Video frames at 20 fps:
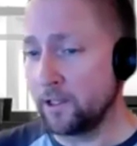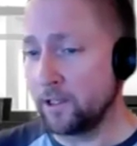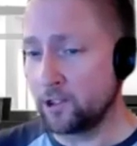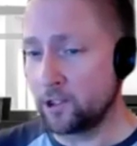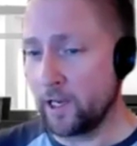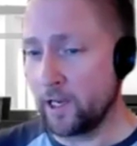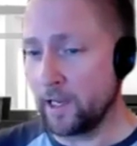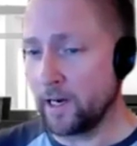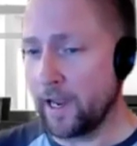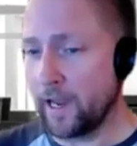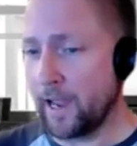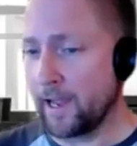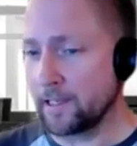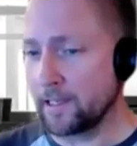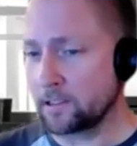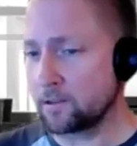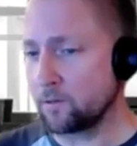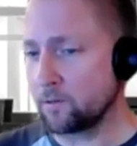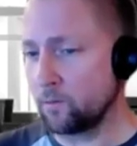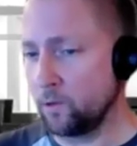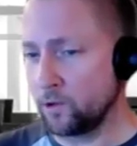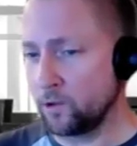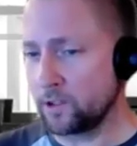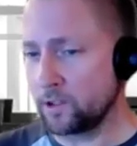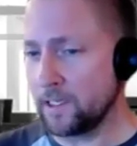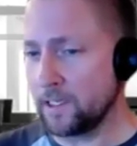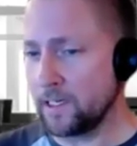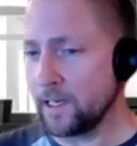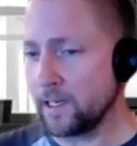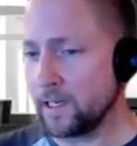then Jana asks, will
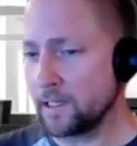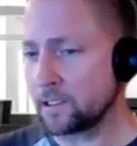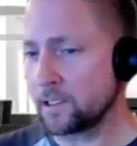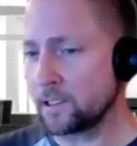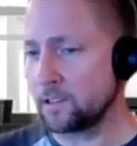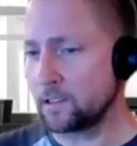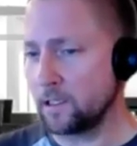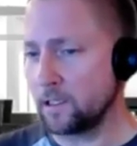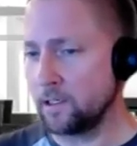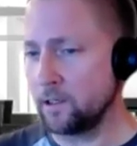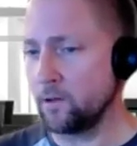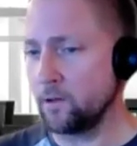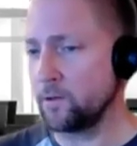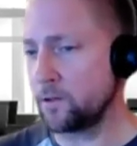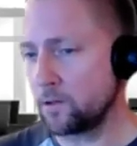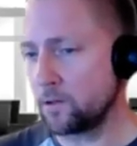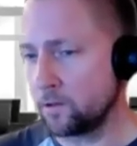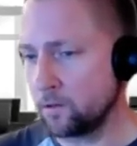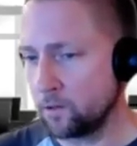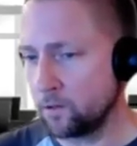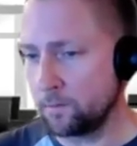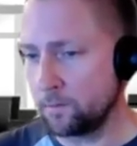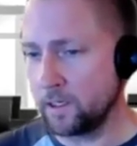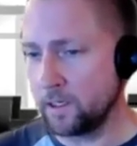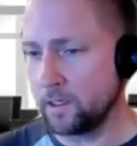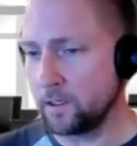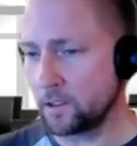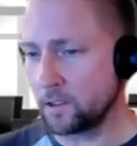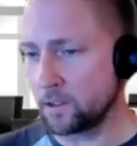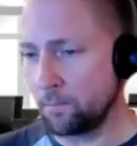CDS continue to
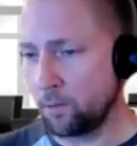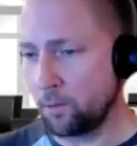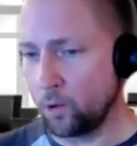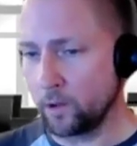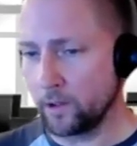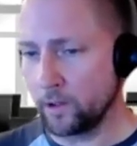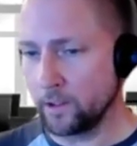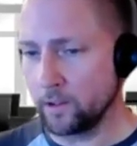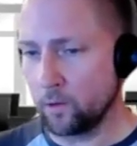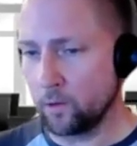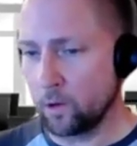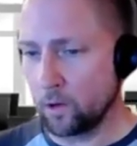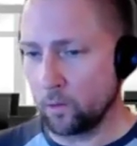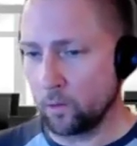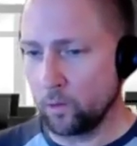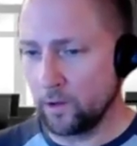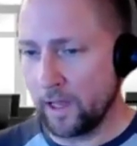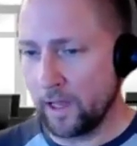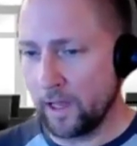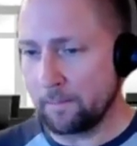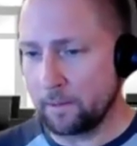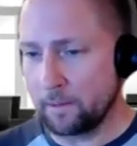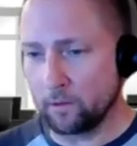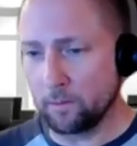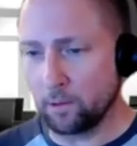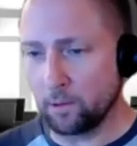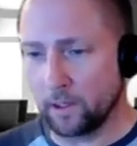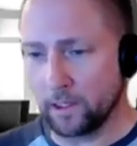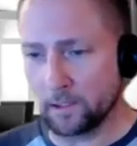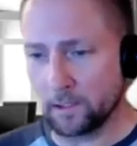be supported or will that be
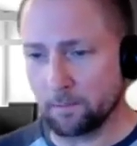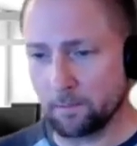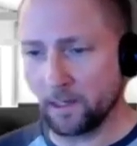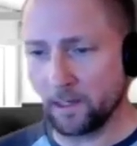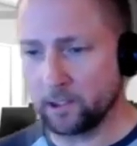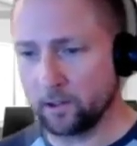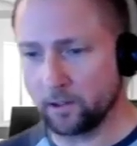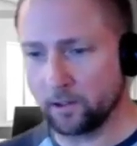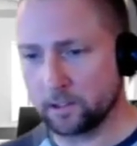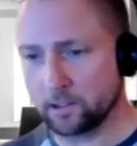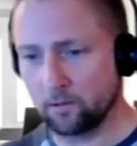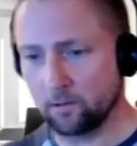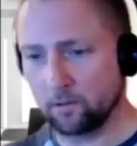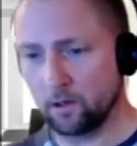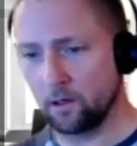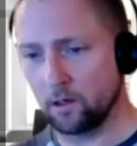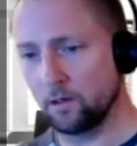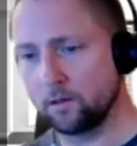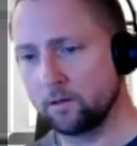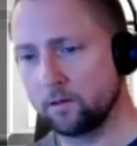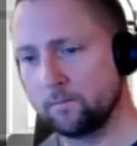replaced by JSONAR?